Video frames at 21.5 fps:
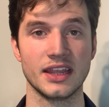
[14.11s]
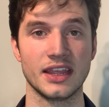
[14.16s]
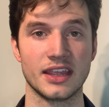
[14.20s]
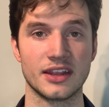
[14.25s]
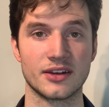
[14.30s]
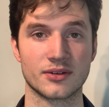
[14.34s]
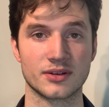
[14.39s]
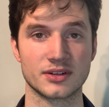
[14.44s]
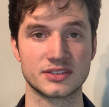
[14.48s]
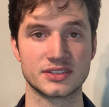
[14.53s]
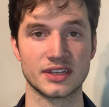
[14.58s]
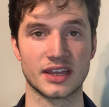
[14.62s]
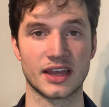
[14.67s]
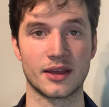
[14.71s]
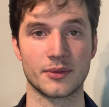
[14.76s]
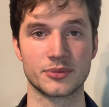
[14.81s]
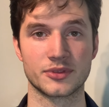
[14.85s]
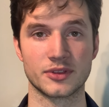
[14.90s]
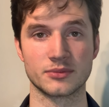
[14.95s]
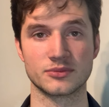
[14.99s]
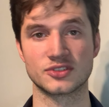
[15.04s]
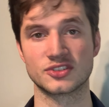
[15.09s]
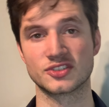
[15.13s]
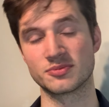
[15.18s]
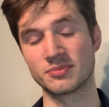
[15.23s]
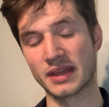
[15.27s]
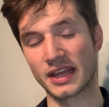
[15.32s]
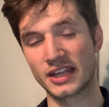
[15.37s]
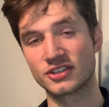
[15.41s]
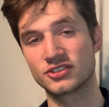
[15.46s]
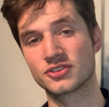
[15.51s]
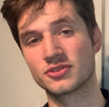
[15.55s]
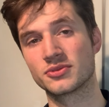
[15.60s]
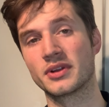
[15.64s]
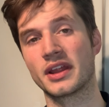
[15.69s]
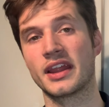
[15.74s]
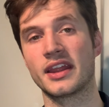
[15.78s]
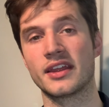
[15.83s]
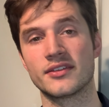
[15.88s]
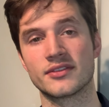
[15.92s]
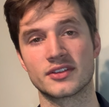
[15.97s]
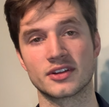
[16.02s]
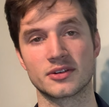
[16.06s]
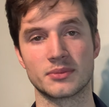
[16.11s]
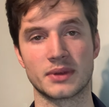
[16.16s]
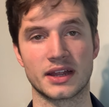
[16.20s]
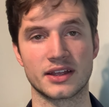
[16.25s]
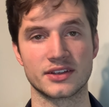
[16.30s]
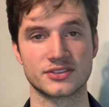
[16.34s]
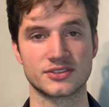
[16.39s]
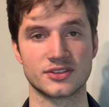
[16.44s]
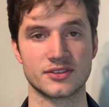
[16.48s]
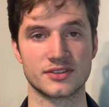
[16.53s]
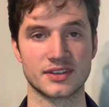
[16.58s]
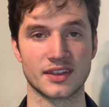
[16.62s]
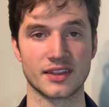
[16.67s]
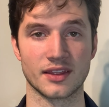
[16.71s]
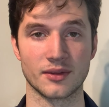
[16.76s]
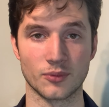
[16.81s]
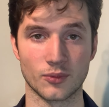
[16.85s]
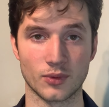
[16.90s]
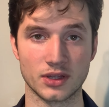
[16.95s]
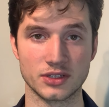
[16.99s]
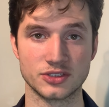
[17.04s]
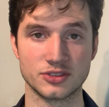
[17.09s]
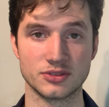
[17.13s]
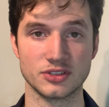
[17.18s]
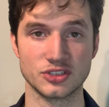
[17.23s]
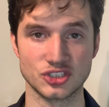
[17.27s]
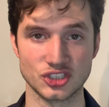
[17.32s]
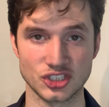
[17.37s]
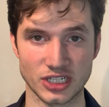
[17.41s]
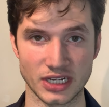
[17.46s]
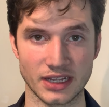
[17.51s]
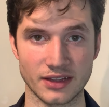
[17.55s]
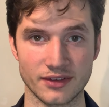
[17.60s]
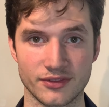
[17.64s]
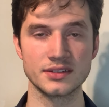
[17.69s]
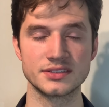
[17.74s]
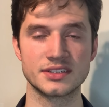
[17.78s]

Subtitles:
in order to help them smash through any of their milestones that they want to achieve.